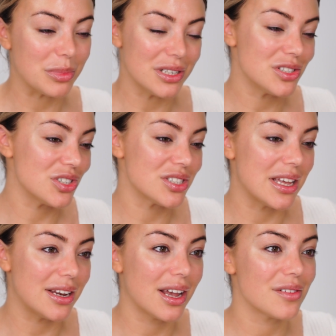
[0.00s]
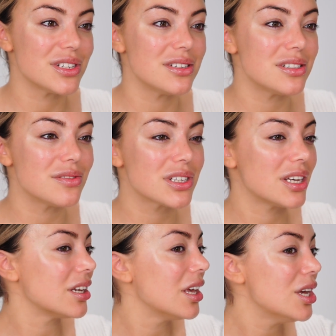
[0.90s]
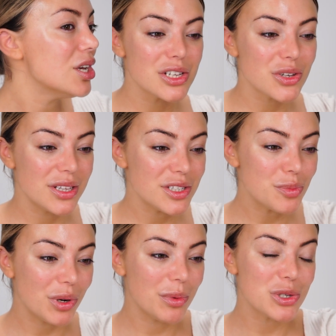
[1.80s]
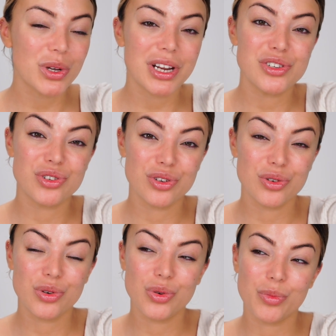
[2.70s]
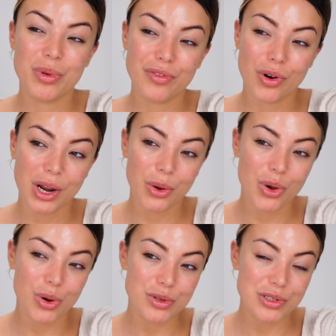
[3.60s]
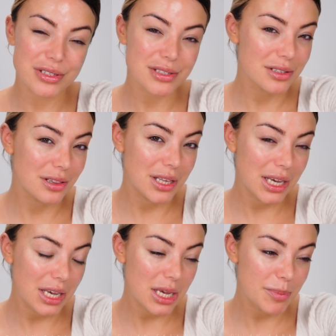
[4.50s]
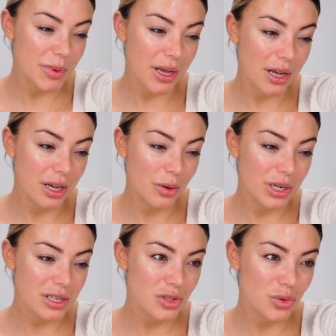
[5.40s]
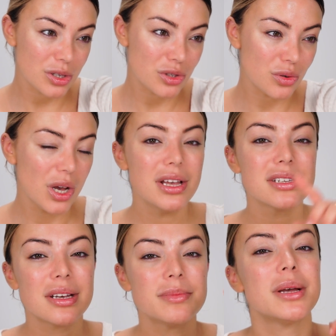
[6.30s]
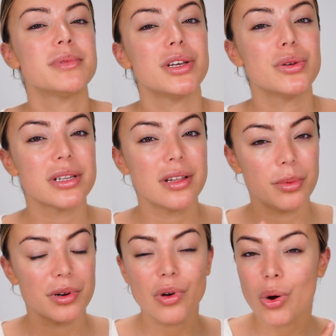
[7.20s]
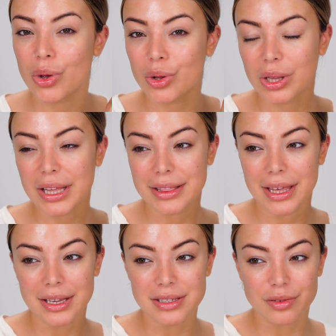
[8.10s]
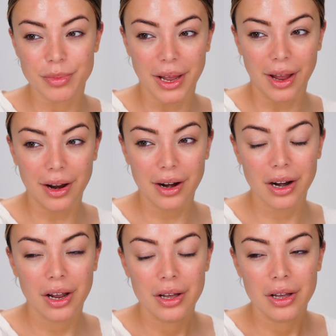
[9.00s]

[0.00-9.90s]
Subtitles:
But it's just that I have sensitive skin. So this is pretty much what I do before I go to sleep. What else do I do? Sometimes I use a little bit of oil in the ends of my hair.